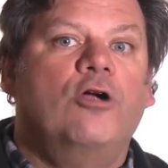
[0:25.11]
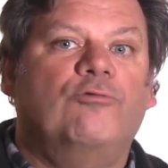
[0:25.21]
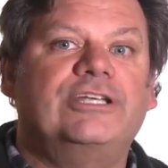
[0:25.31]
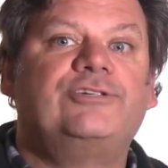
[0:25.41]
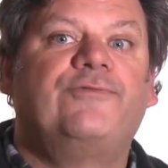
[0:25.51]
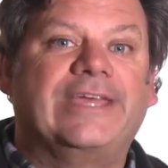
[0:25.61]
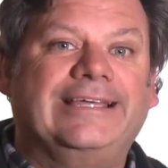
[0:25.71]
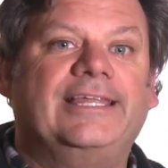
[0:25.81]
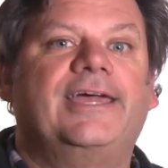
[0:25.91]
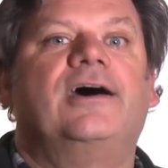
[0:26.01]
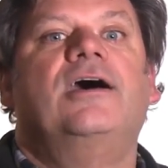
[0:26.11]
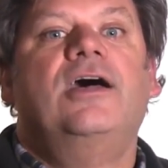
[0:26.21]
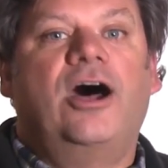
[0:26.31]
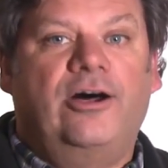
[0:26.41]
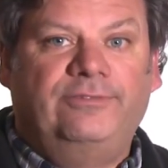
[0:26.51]
Rich Figlia
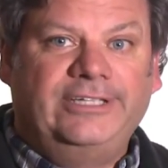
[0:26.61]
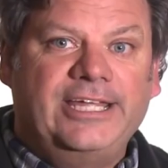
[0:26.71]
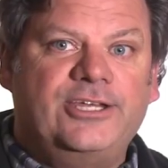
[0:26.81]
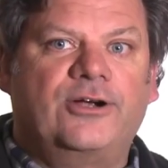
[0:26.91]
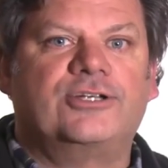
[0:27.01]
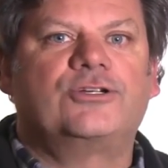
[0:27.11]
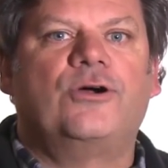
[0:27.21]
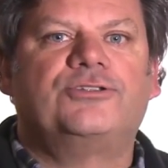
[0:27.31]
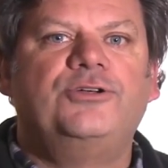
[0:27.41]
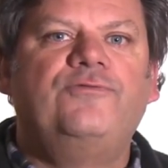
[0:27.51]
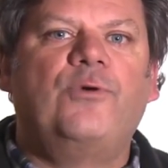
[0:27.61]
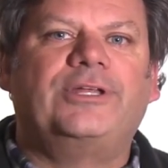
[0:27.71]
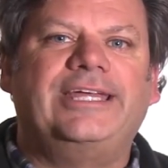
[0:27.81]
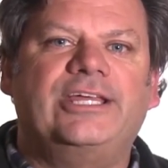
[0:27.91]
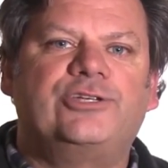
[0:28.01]
of Lindenhurst caught two
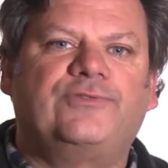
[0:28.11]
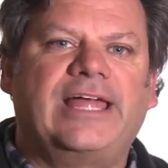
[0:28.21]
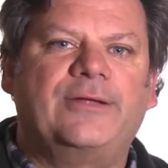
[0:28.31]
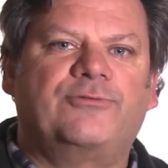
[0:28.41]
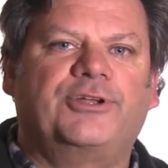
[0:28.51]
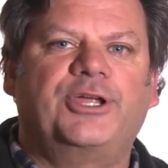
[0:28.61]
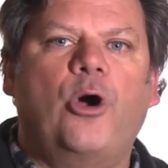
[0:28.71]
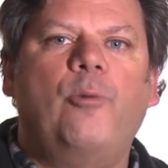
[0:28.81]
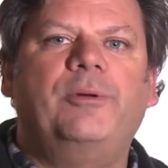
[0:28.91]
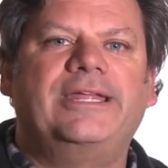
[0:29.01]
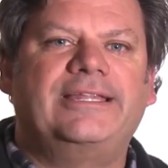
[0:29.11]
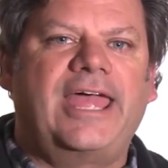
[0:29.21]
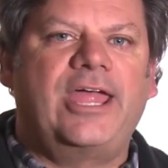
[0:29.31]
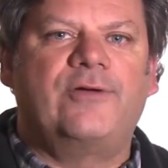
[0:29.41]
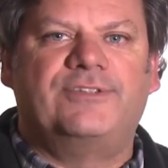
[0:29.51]
14-inch flounder on the opening
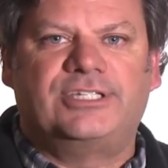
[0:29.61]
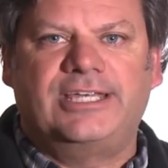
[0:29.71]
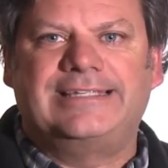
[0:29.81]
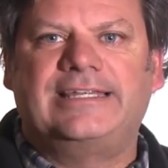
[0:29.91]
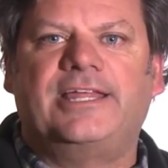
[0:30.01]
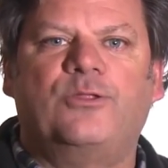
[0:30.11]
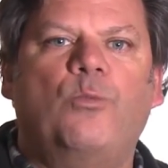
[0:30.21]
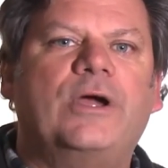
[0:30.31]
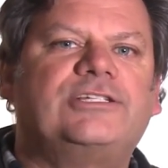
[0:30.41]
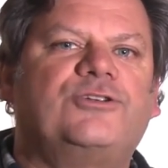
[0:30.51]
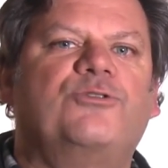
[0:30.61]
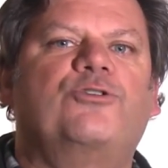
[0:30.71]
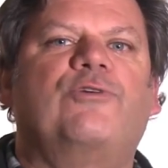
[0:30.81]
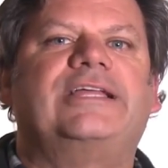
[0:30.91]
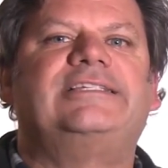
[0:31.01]
day of the season in the western
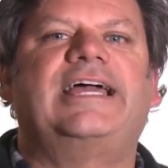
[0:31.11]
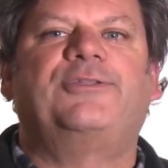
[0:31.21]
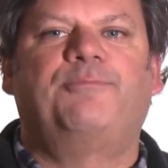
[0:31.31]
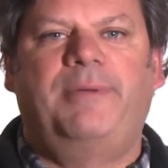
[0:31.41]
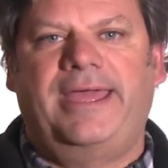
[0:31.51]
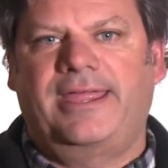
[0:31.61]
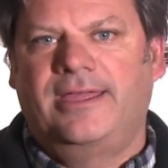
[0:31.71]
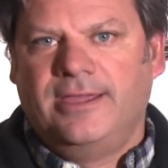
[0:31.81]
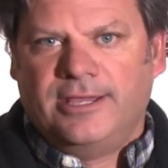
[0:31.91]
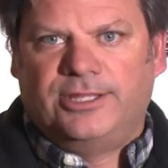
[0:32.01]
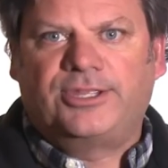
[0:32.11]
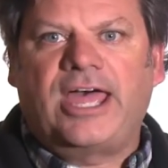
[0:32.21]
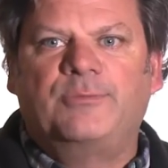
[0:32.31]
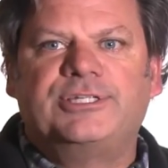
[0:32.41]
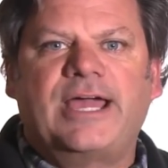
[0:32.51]
Great South Bay. The
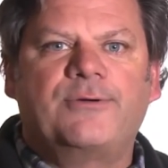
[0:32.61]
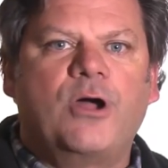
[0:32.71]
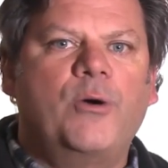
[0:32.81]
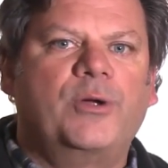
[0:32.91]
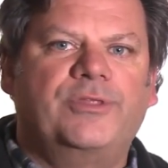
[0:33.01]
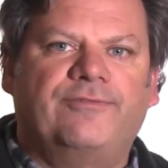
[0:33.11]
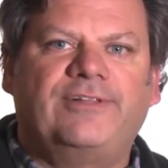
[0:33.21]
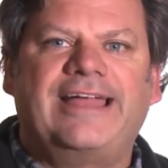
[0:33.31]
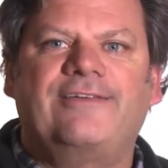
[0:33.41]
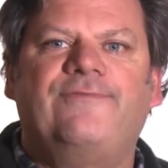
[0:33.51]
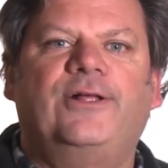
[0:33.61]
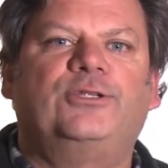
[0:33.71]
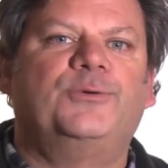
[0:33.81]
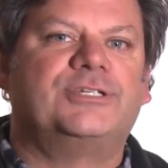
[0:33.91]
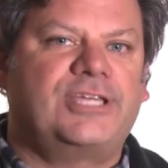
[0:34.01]
tide was outgoing when the flatty fell
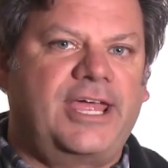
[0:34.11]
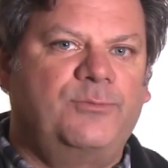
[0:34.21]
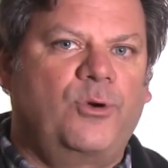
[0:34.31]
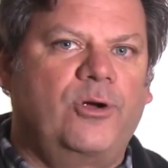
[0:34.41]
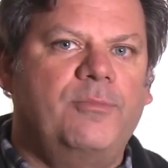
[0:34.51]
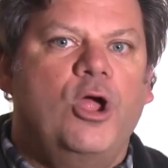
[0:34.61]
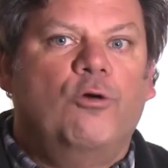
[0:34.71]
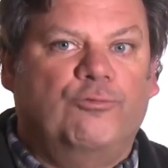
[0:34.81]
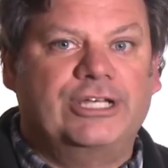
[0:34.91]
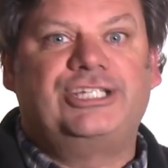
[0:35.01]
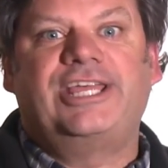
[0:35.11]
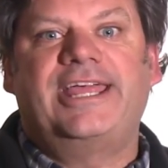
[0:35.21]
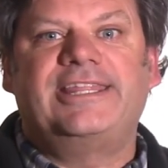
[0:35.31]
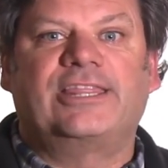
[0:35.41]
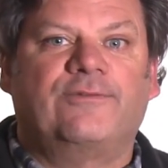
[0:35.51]
to a sandworm. Rich
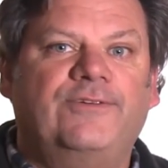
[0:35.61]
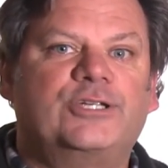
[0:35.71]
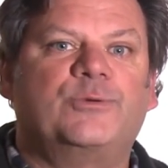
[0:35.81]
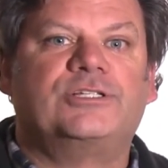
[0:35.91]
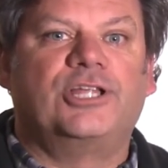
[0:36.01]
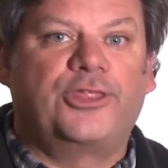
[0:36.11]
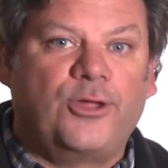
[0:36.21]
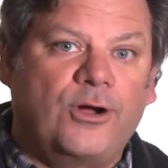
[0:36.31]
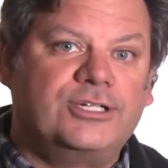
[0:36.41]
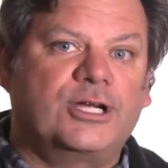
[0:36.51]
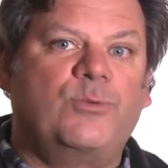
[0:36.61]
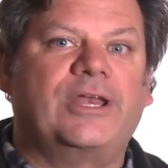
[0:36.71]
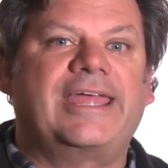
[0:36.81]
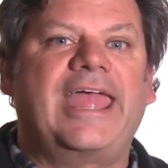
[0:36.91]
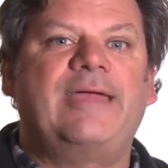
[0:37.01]
said that the fish was lethargic
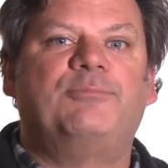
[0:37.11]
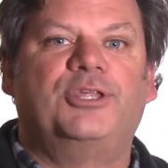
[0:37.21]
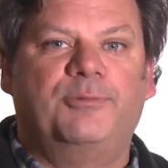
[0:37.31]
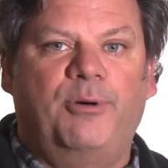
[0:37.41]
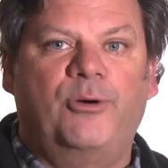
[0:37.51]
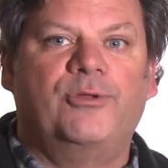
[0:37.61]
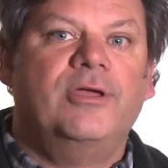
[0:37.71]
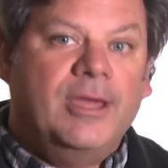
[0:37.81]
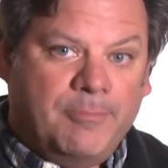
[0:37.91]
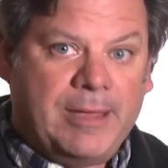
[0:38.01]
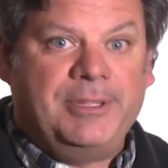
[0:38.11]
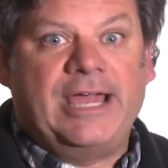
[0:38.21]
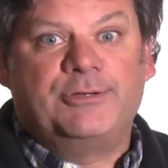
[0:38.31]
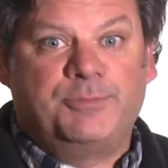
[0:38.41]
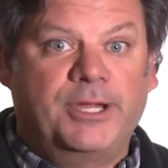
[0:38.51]
when it came to the boat. Maybe
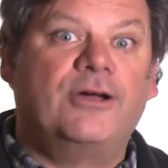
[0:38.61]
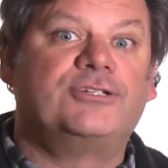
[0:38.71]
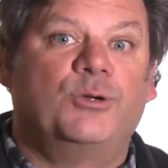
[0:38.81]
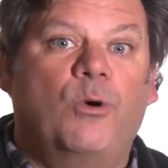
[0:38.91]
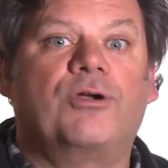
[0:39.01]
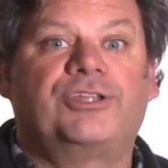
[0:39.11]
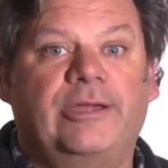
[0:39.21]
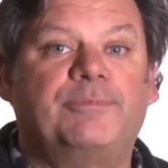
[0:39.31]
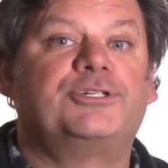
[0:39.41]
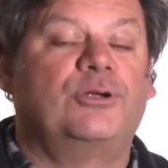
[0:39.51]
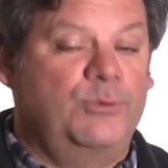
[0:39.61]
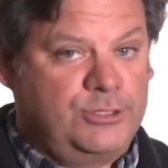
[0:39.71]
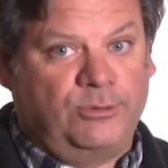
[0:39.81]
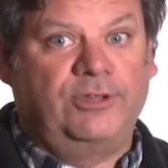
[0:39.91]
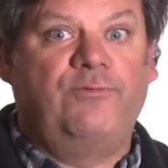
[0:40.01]
that was because the water temperature
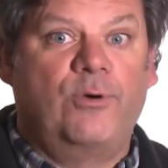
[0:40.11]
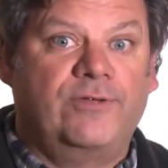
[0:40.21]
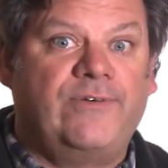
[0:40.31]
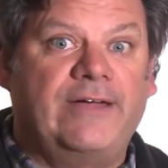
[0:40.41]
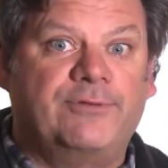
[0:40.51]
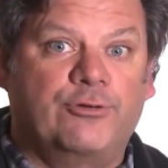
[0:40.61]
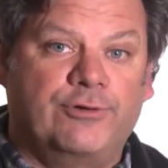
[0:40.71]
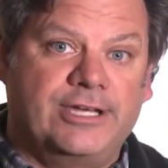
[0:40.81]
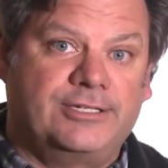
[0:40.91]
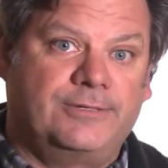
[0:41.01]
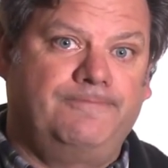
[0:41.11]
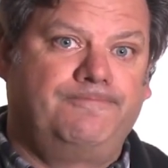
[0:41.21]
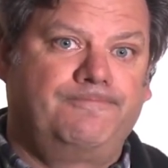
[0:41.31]
was only 45 degrees.